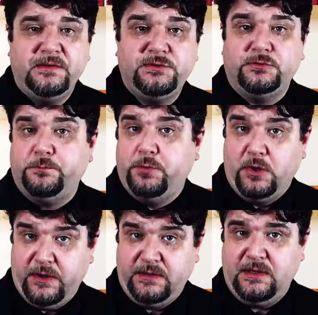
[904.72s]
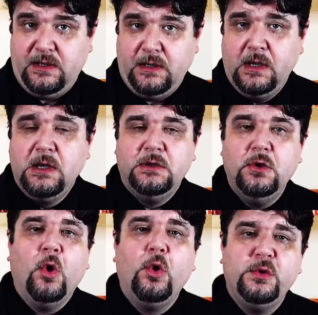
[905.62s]
Counterpointly,
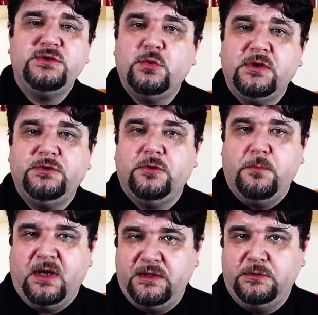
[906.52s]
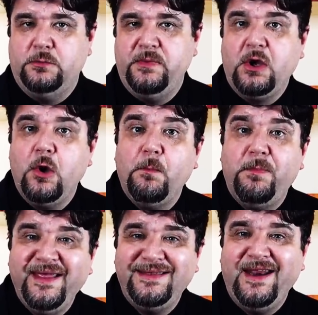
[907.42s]
you always want your body to be
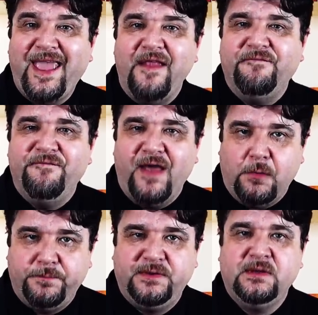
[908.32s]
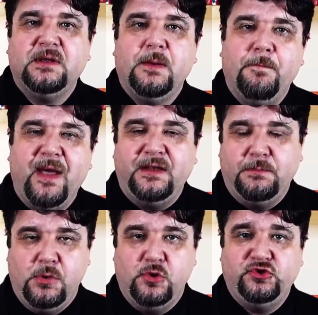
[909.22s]
completely enveloped by the
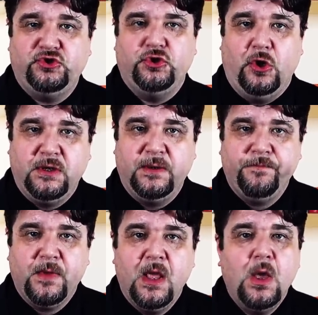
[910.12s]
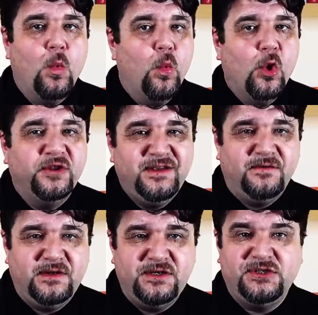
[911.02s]
bow shock,
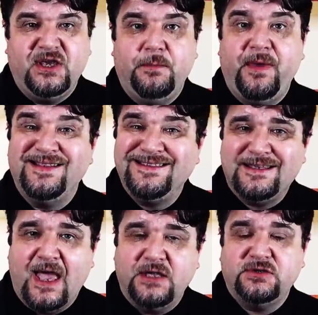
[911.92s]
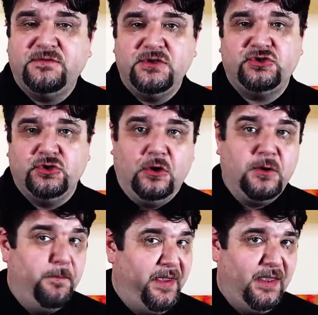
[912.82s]
whatever the shape and size of the
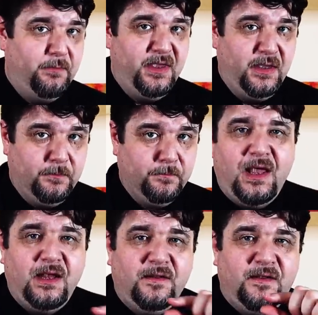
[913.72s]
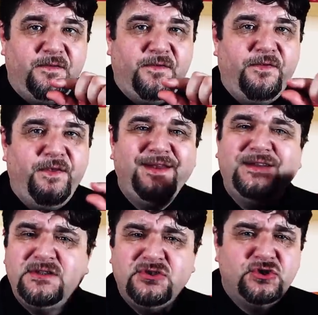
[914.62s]
shock may be. In the
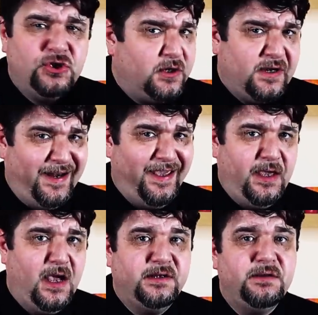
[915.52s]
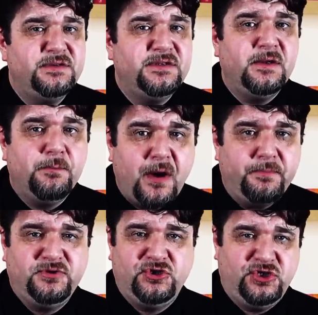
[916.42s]
thin shock layer there is an
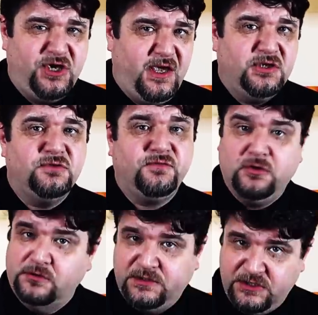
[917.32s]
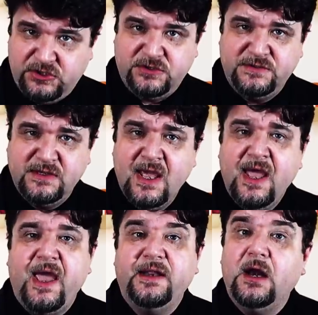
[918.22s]
abrupt change of conditions
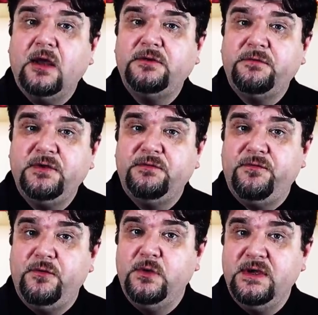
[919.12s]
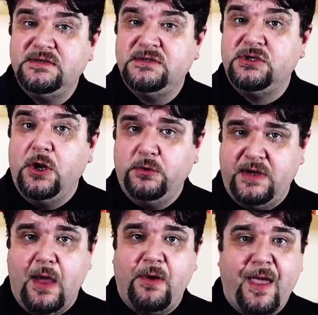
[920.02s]
and a lot of the fluid
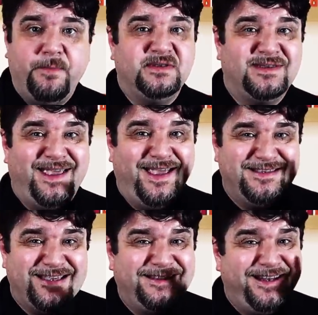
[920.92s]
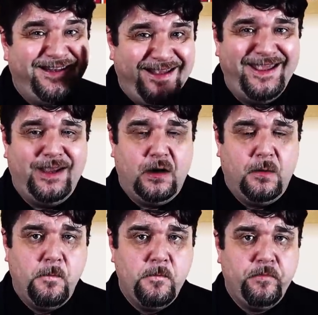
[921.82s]
slowdown happens exactly there.